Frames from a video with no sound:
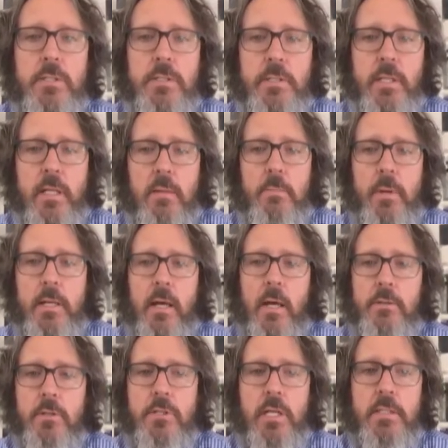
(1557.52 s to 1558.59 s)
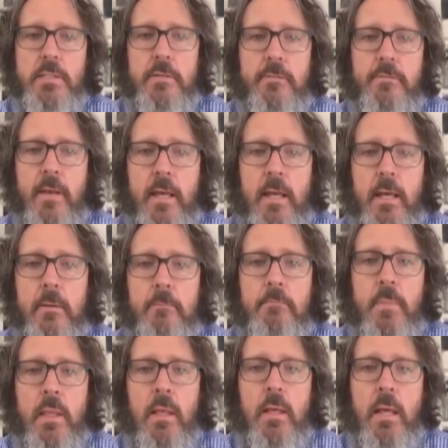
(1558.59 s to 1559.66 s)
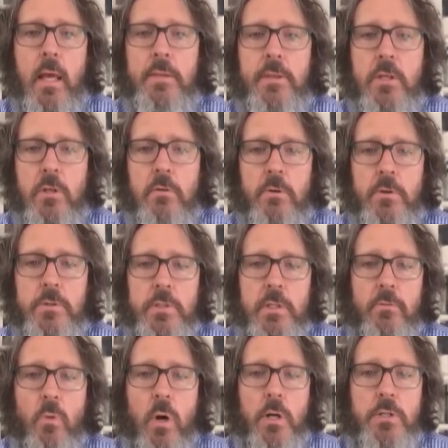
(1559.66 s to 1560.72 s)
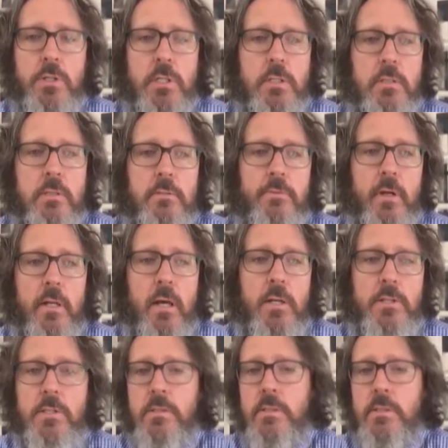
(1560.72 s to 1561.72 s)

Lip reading: set up by Dr. Jesse Pham at the University of Washington's Fred Hutchinson